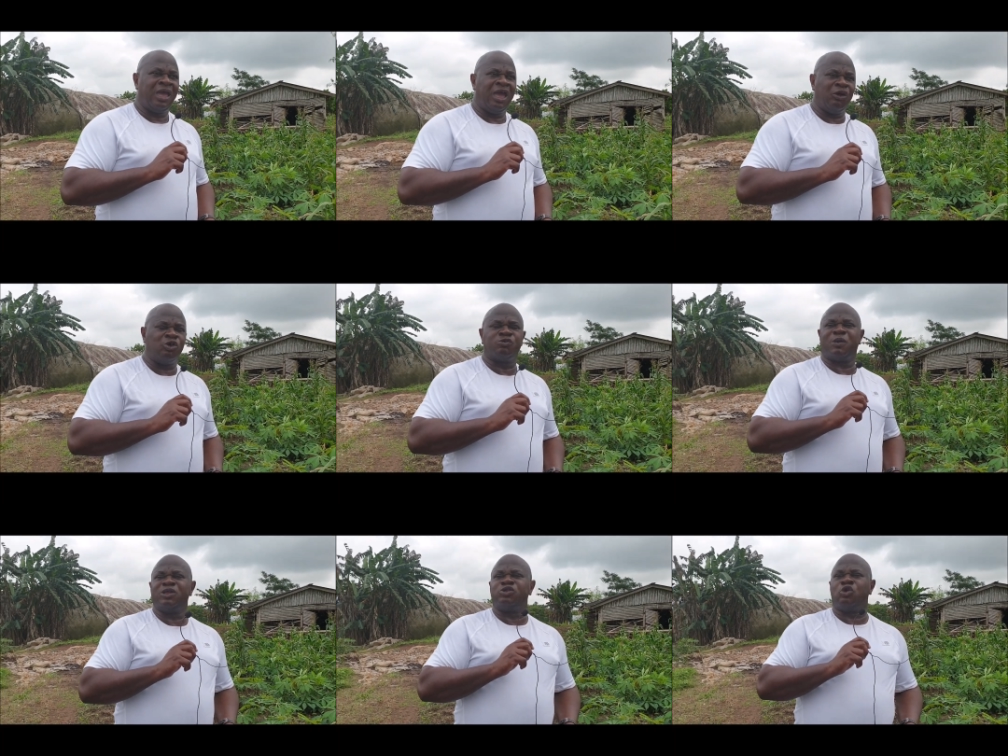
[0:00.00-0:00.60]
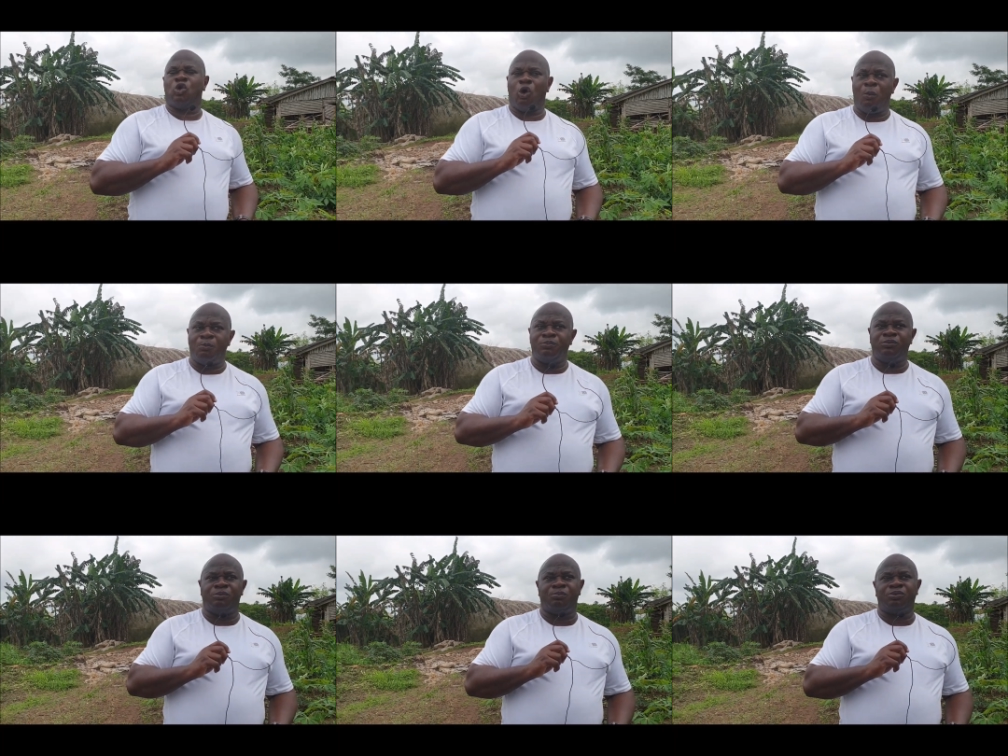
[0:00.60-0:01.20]
He was planning to
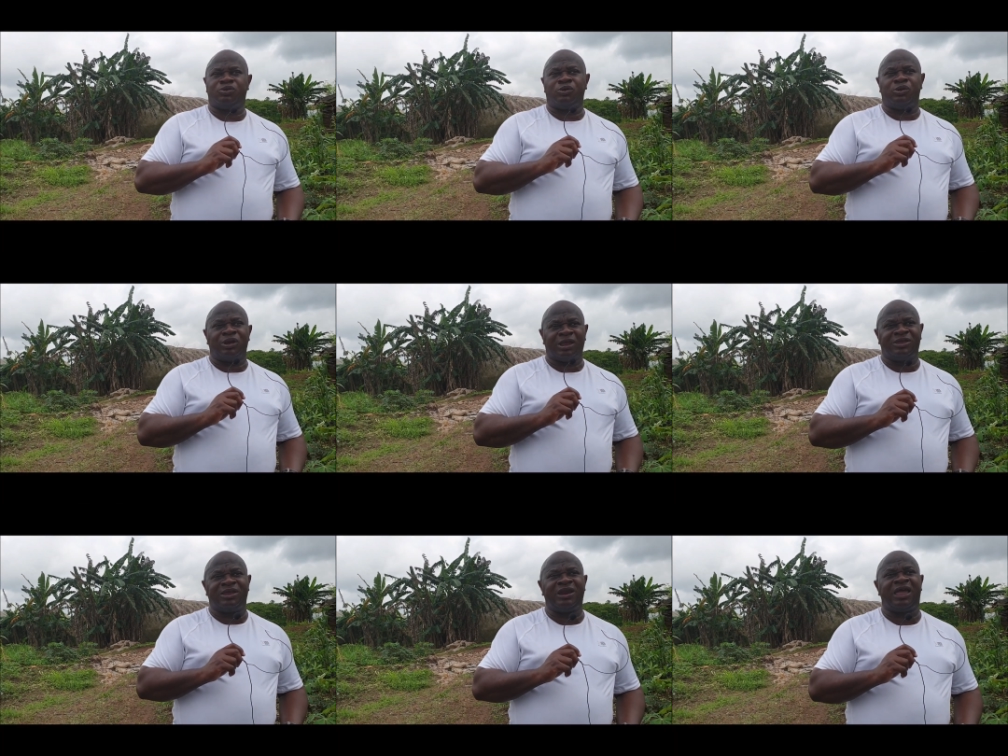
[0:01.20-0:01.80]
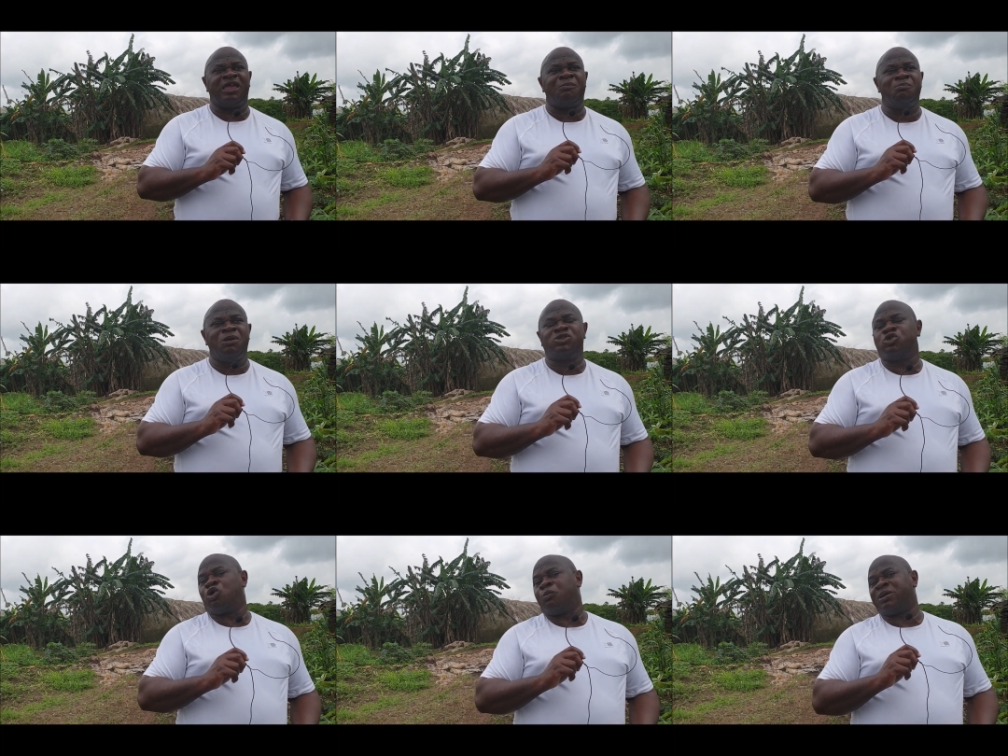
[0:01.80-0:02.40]
come to Nigeria in May
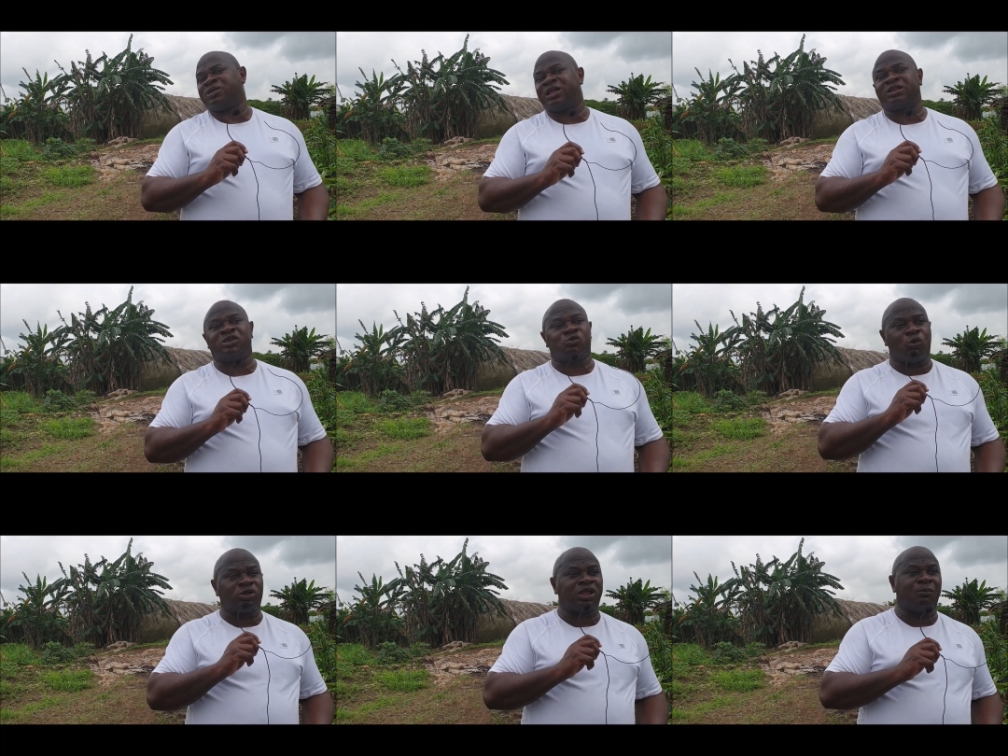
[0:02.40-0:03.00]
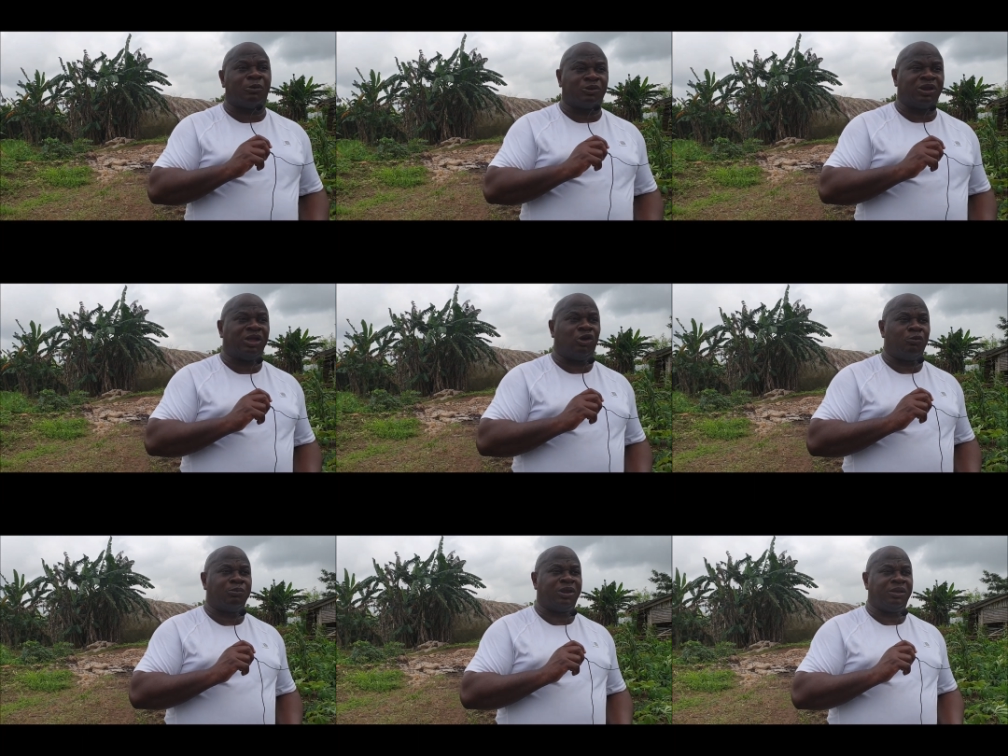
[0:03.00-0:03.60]
to come and start his water bottling
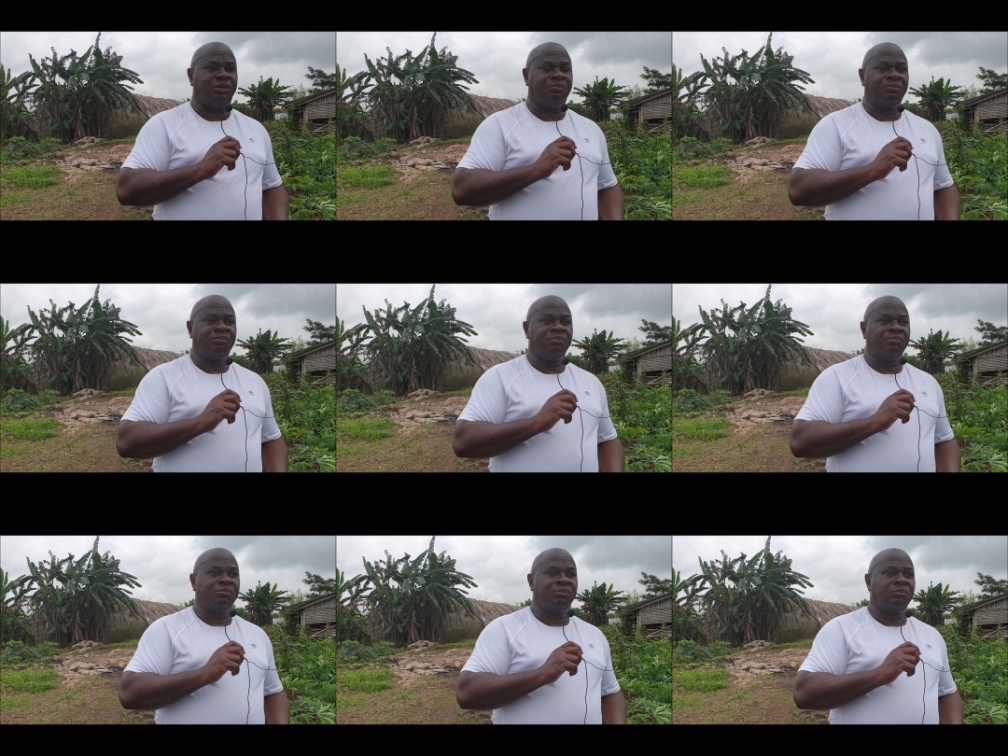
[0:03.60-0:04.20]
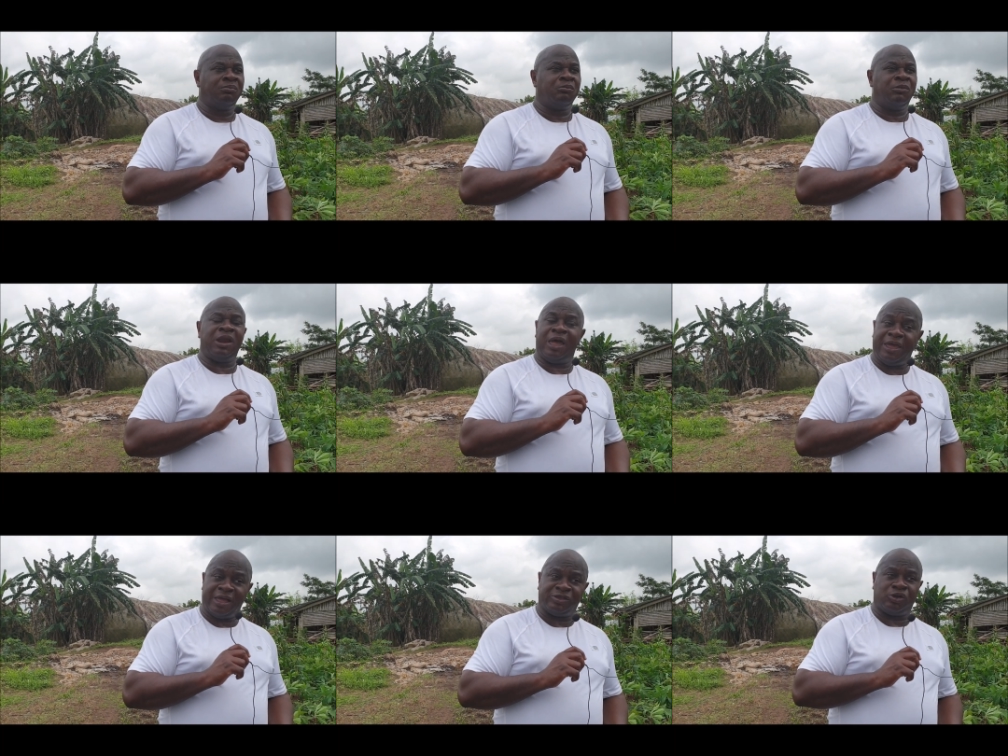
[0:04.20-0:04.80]
company.
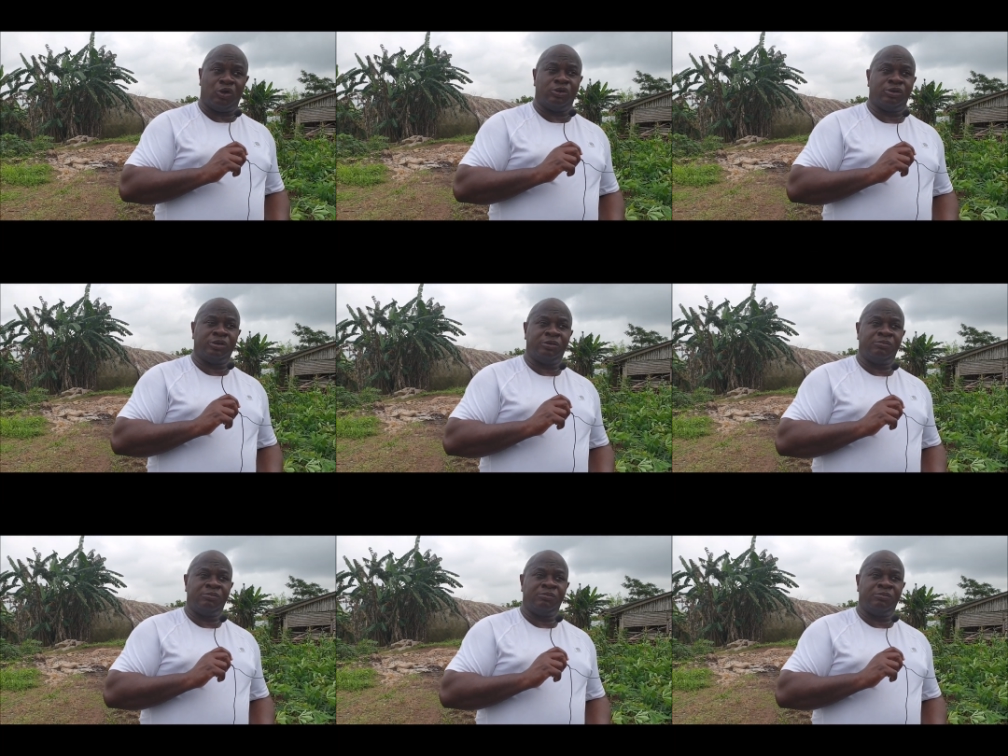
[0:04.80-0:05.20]
Now he has come.